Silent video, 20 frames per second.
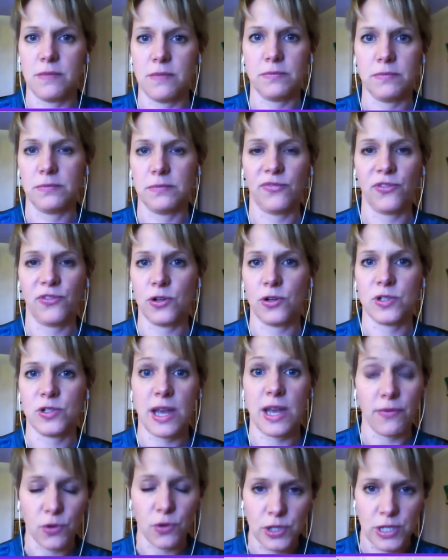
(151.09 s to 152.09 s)
for
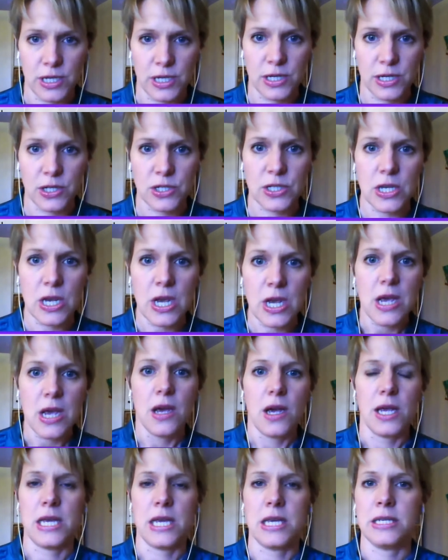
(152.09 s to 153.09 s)
several years.
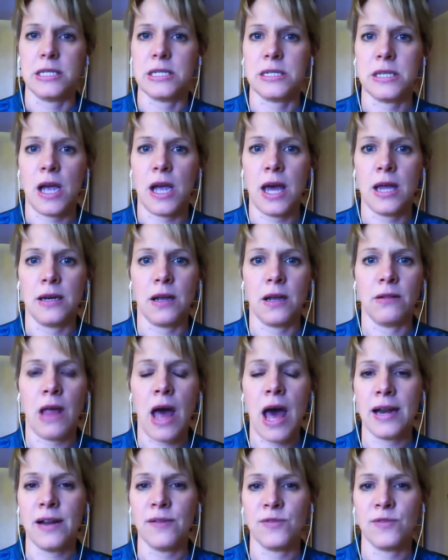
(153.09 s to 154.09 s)
He's done a
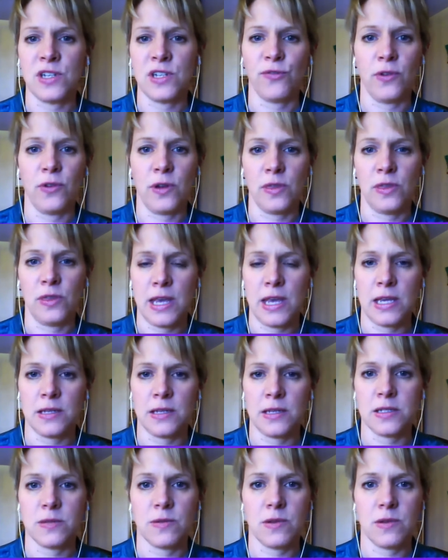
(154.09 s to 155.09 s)
lot of different
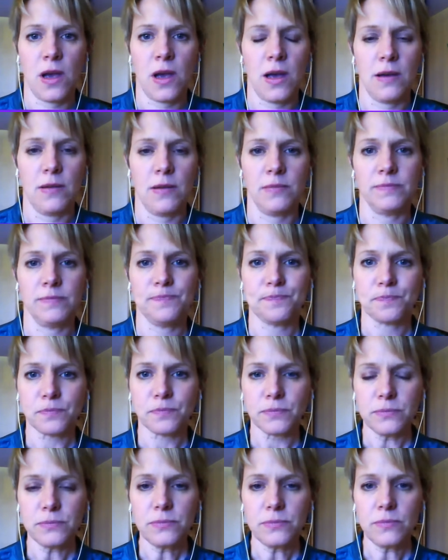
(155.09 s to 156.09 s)
things
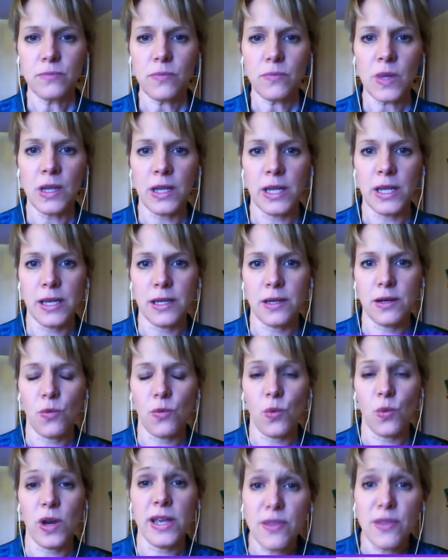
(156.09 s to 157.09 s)
in
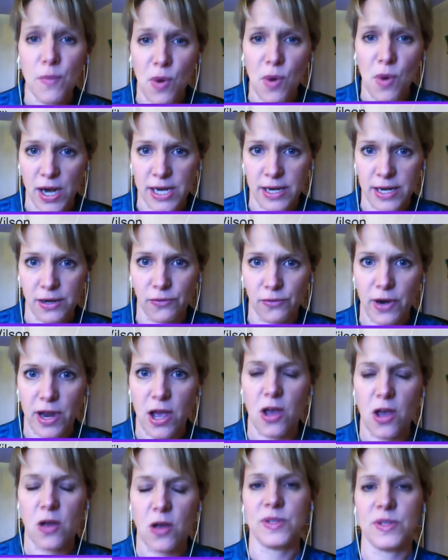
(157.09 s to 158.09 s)
the marketing
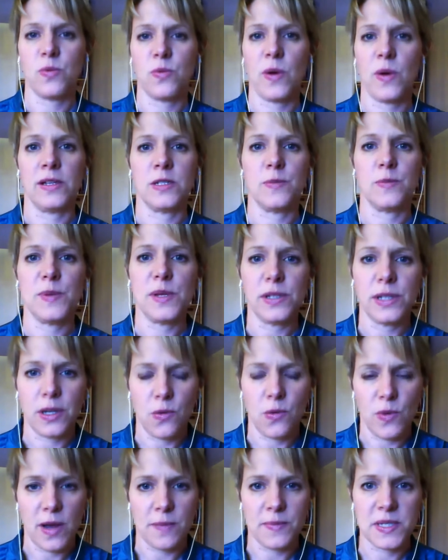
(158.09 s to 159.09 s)
realm, as well as building
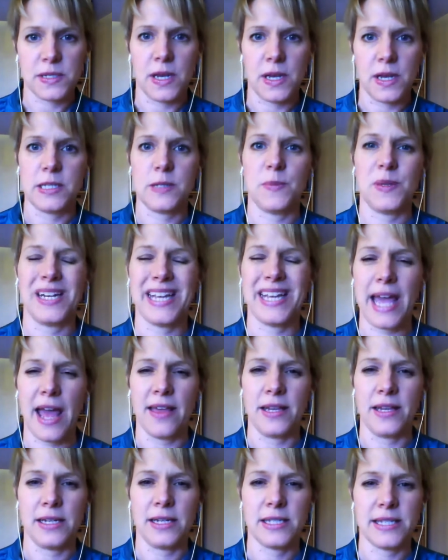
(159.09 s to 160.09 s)
websites. But again,
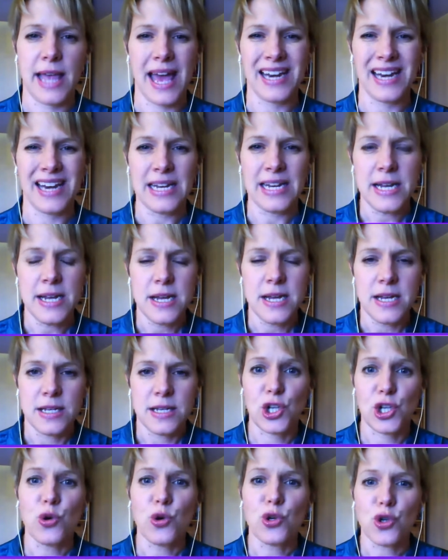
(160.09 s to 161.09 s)
it's that
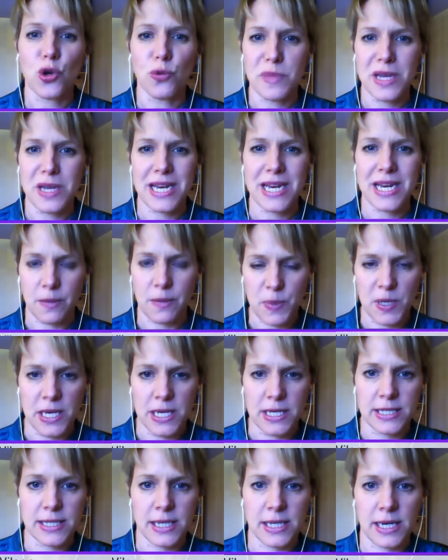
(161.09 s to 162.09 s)
social media
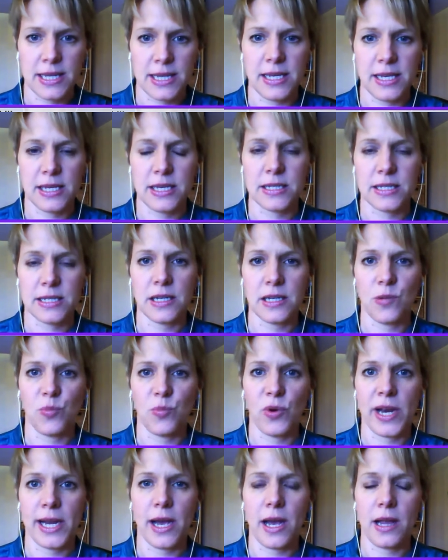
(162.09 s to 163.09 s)
piece that I think he's going to
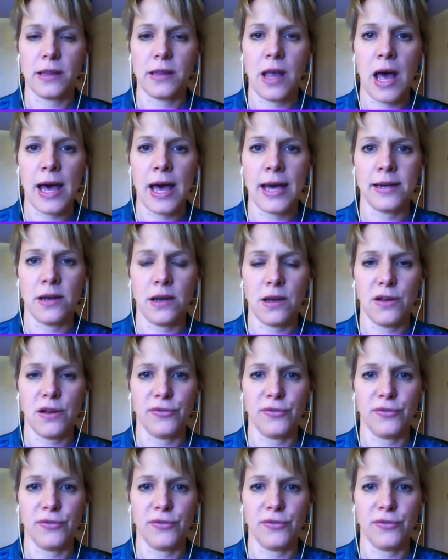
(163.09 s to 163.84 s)
bring a lot of